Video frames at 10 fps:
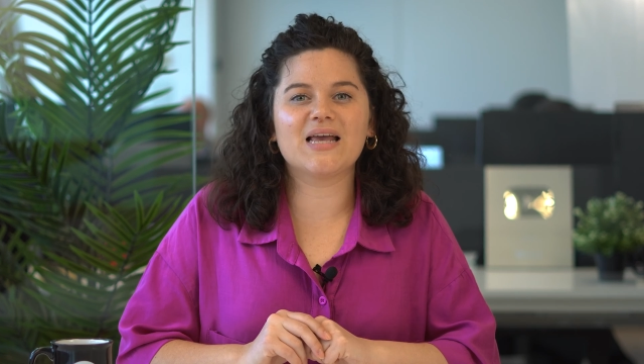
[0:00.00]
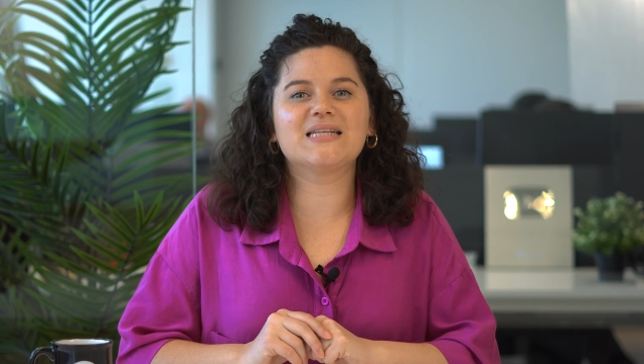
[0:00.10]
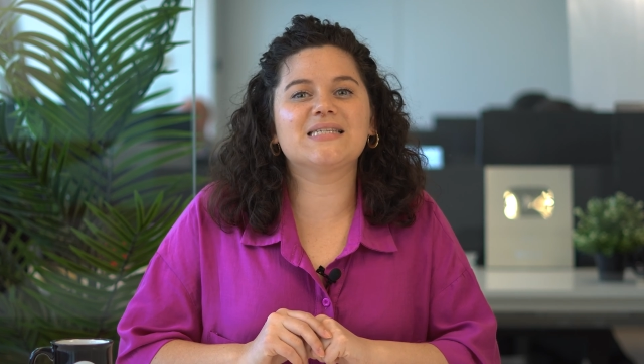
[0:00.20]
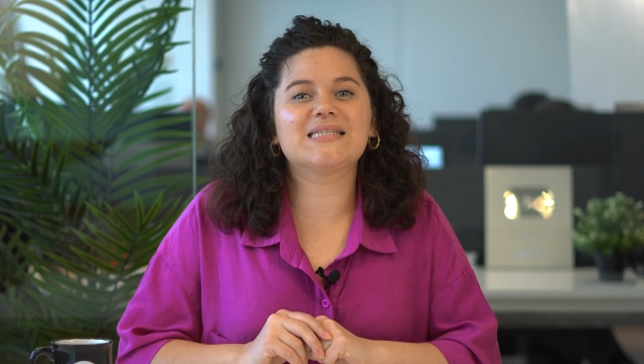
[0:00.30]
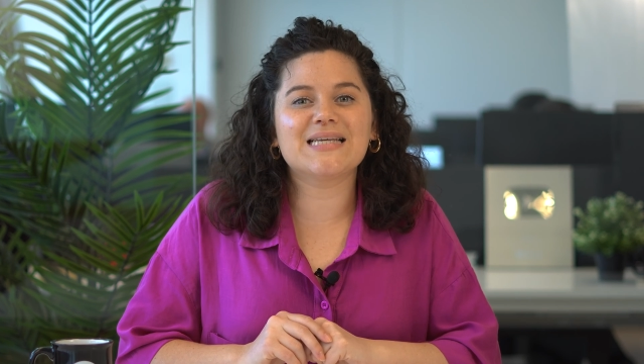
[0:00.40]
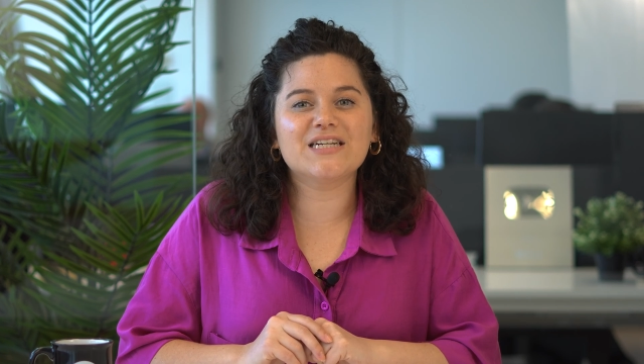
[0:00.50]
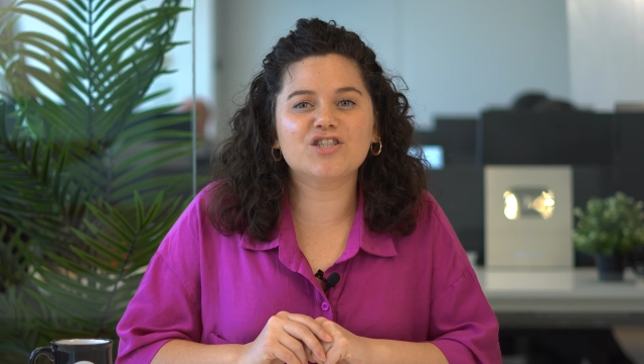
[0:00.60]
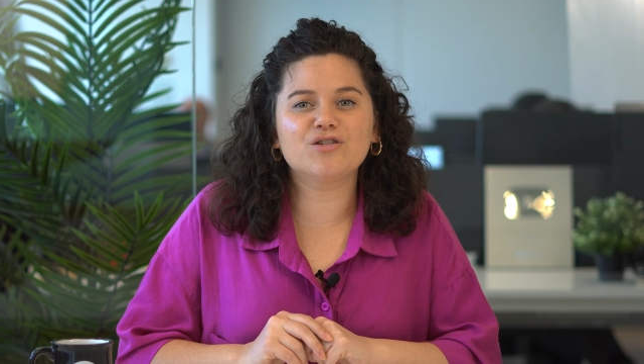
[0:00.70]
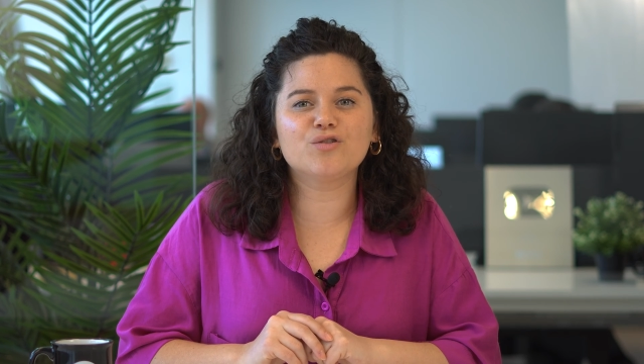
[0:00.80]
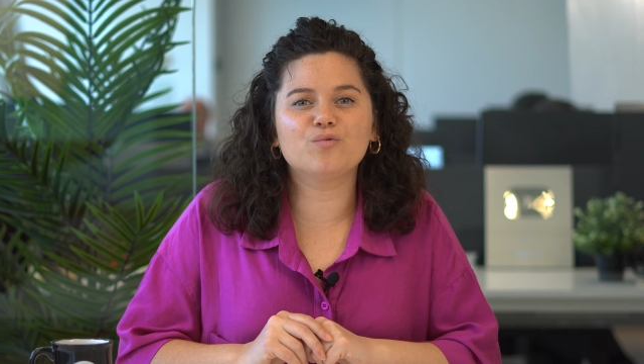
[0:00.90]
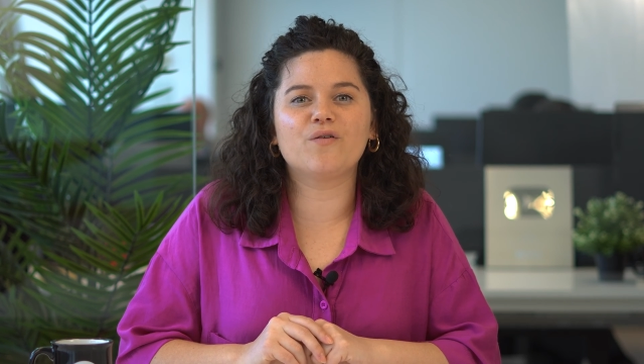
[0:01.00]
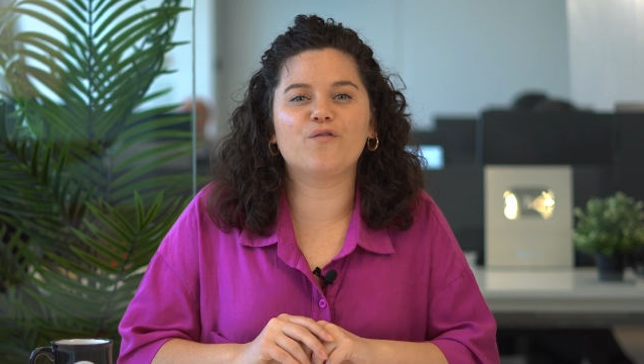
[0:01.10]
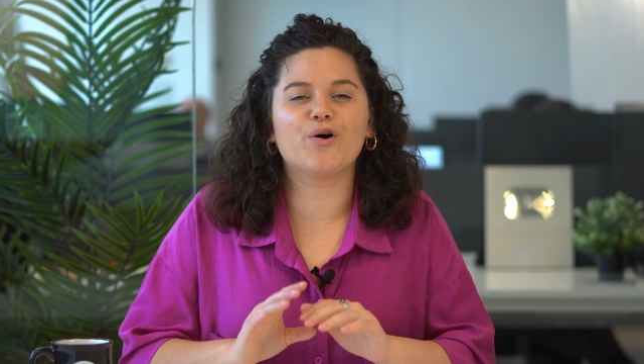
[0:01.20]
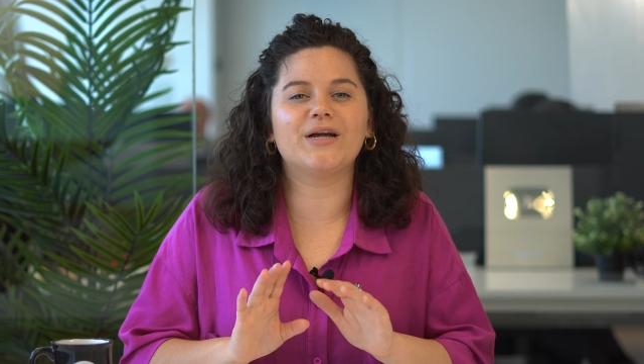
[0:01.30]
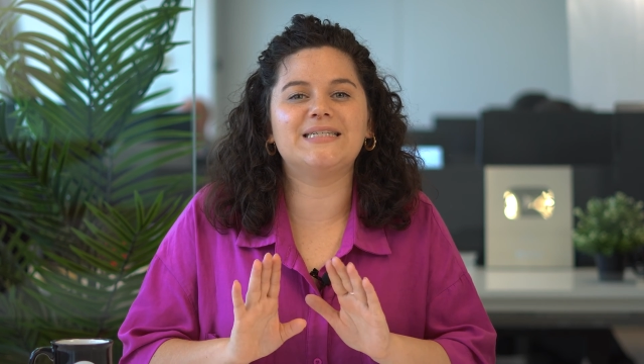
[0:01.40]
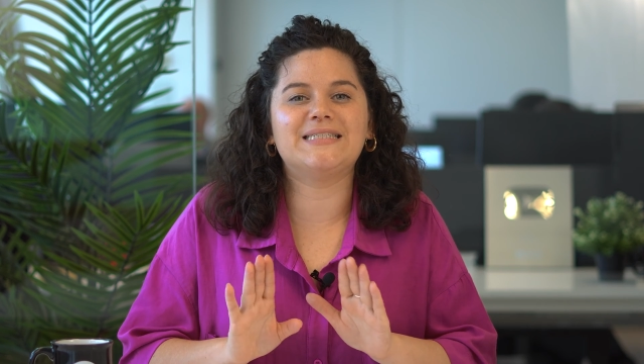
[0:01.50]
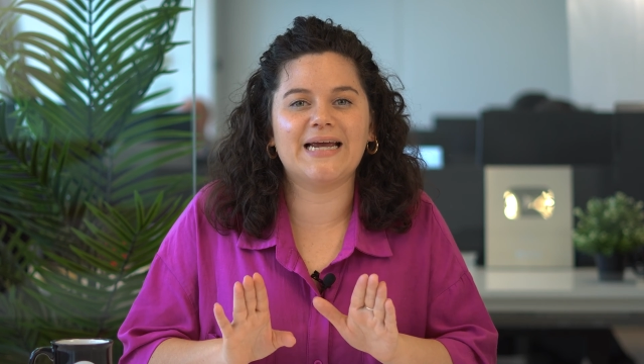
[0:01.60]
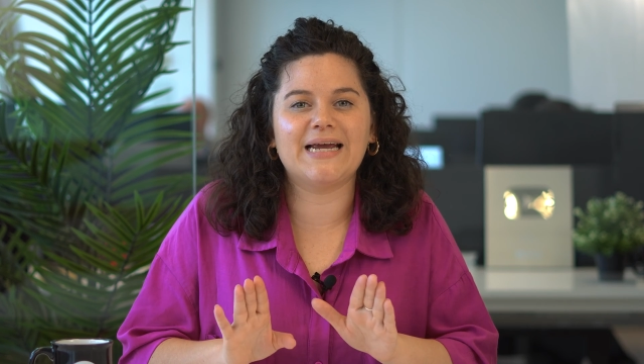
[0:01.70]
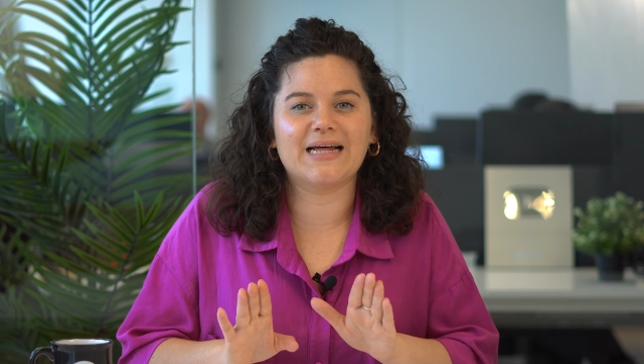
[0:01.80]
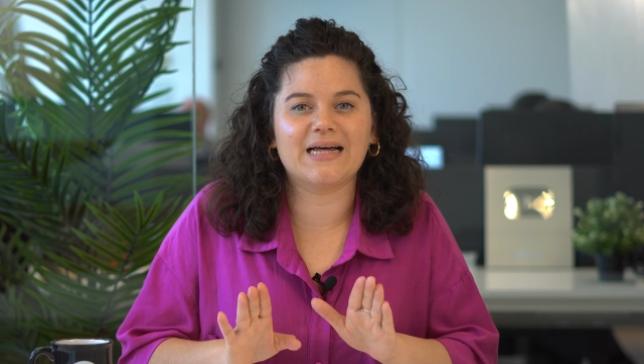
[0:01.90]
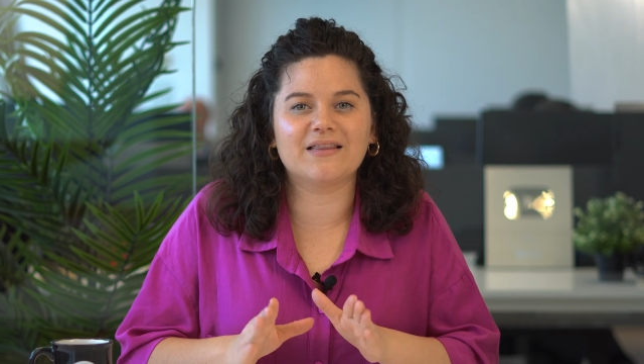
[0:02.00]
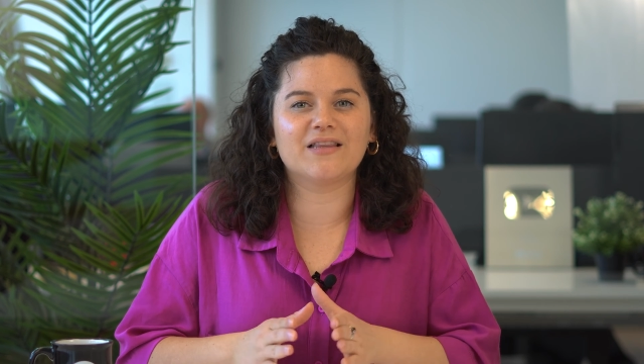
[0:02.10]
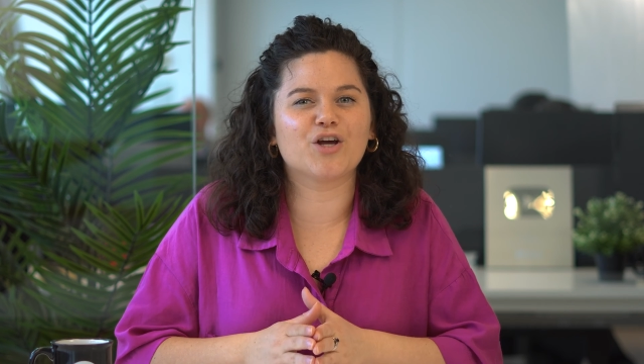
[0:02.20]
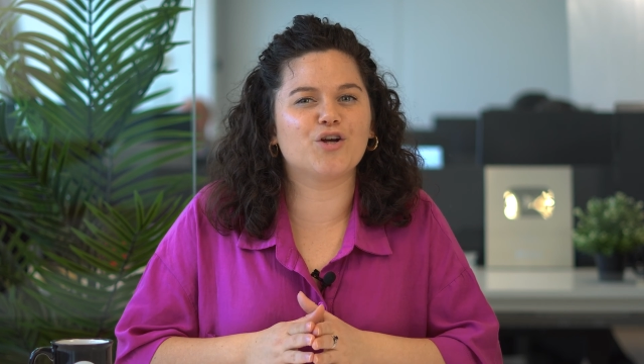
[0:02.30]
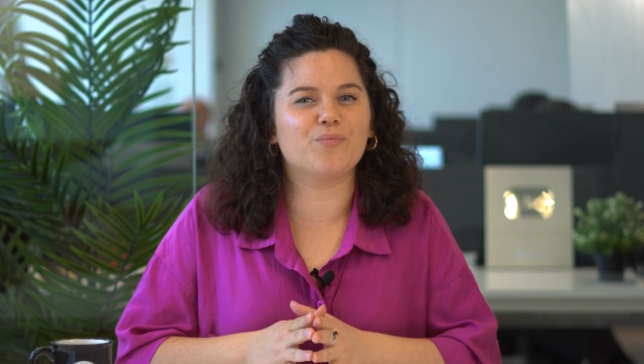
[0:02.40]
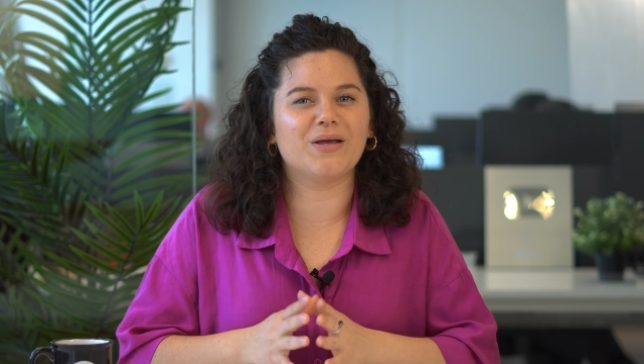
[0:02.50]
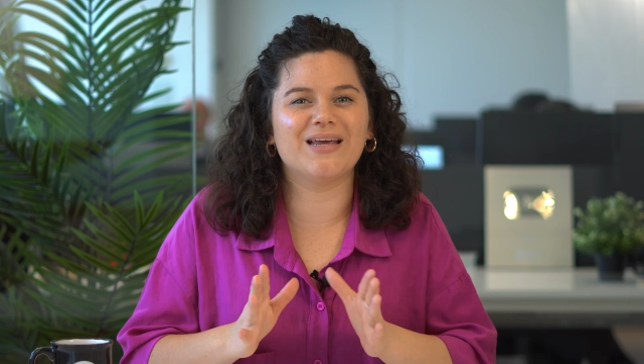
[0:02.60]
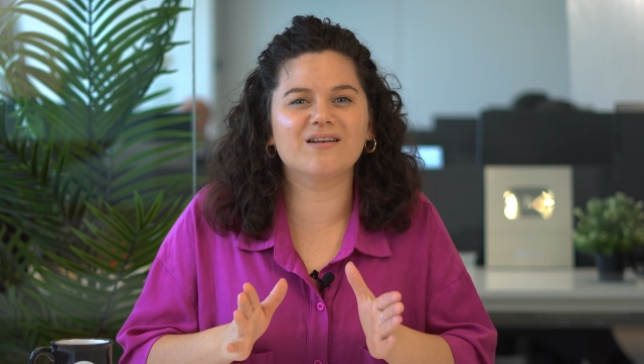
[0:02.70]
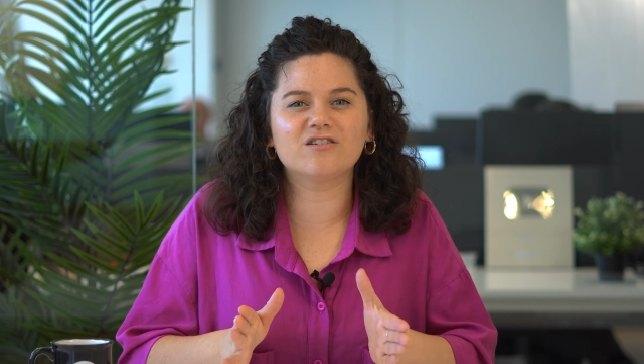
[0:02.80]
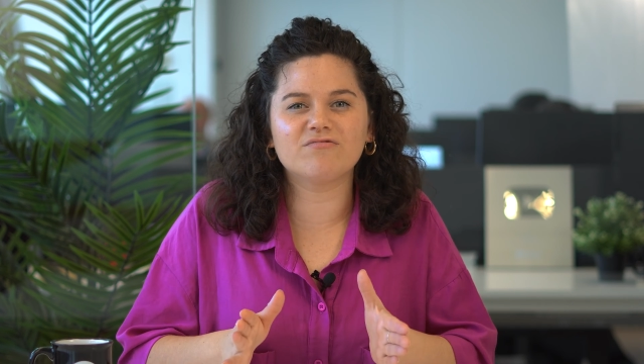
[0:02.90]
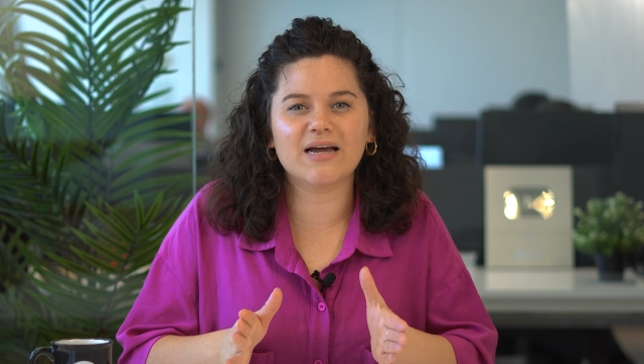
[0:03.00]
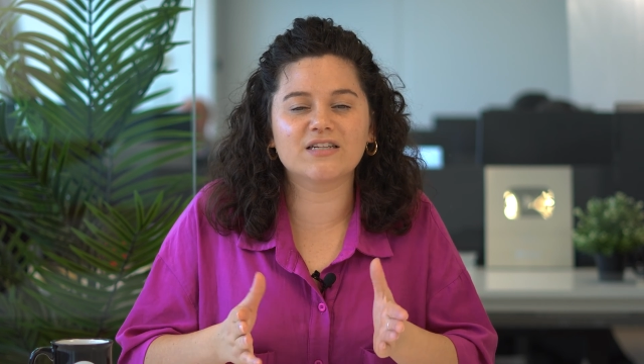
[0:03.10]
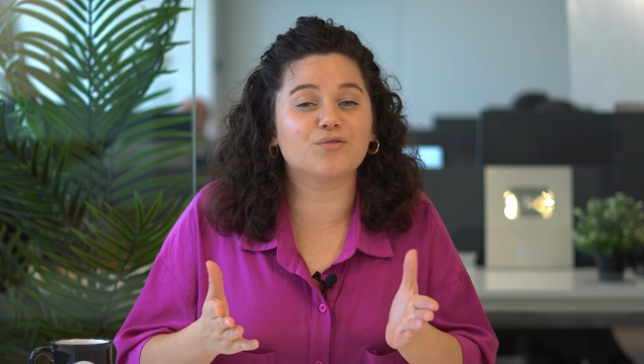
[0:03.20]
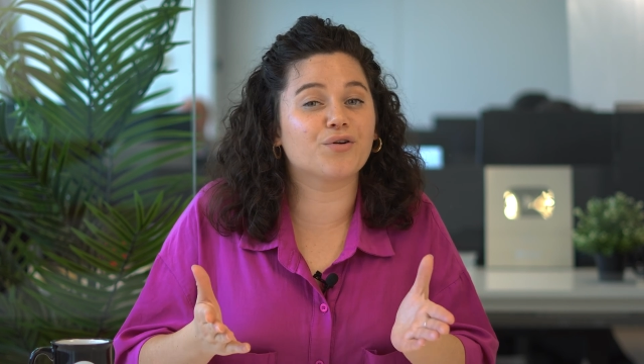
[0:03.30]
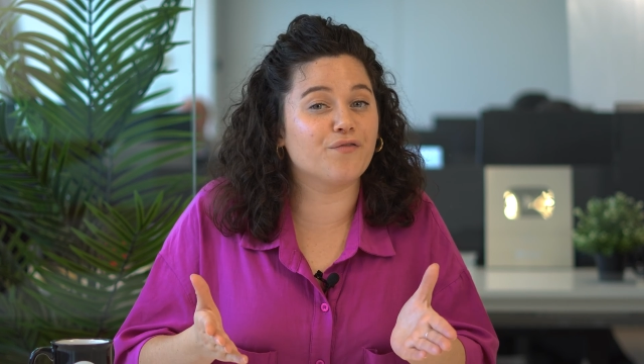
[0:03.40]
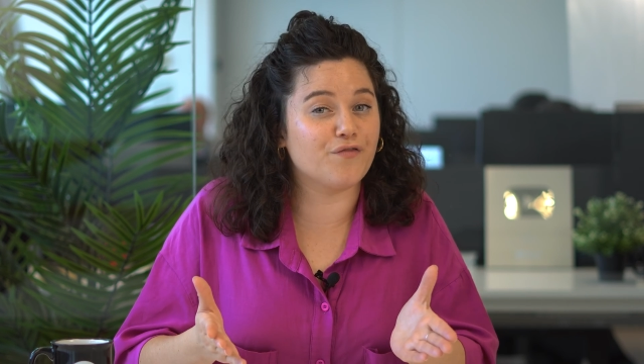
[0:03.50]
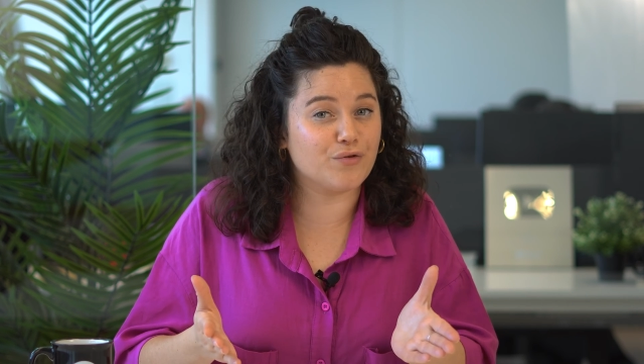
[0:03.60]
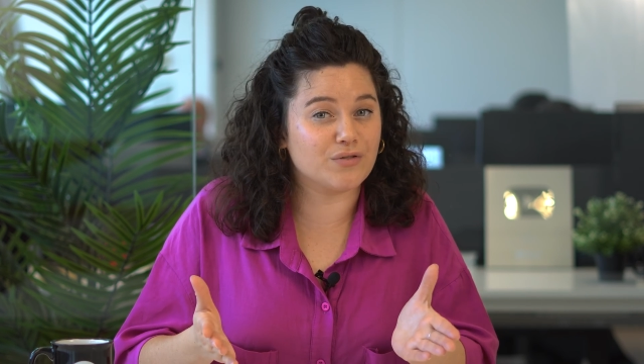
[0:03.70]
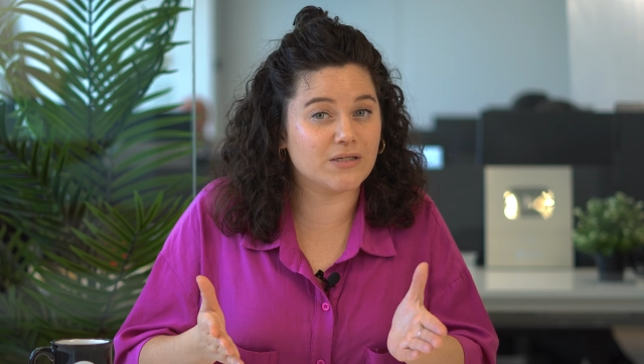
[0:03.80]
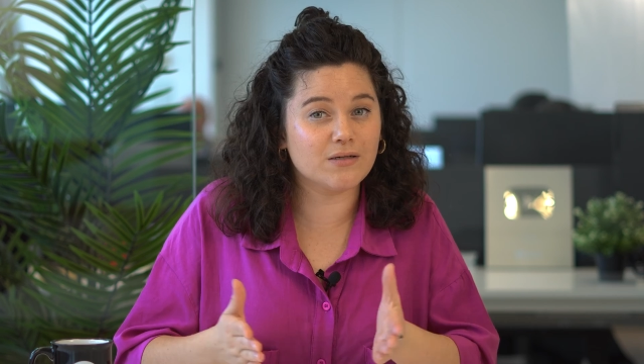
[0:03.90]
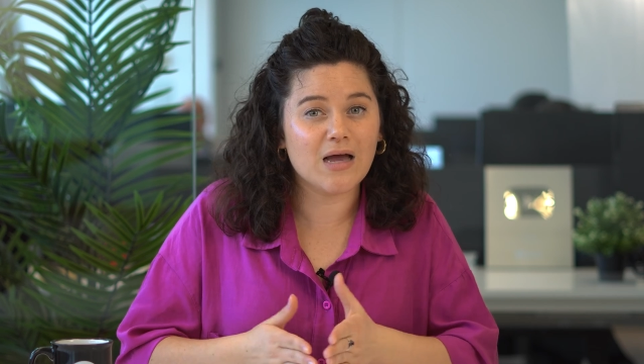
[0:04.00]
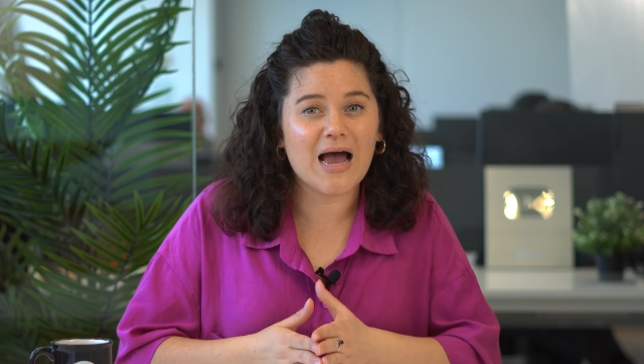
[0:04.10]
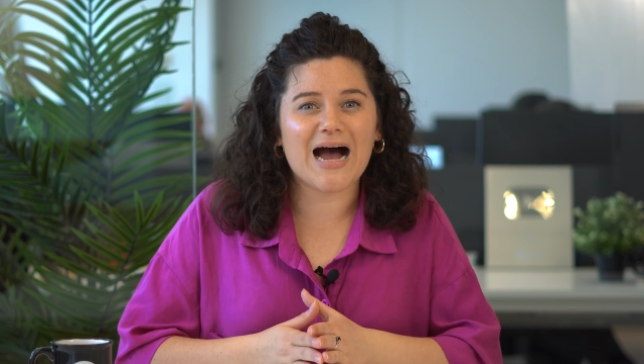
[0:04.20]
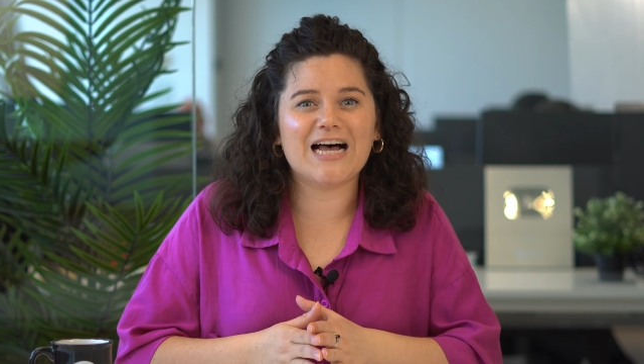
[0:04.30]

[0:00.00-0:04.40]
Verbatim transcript: It's essential to avoid data that could be incorrect or confusing,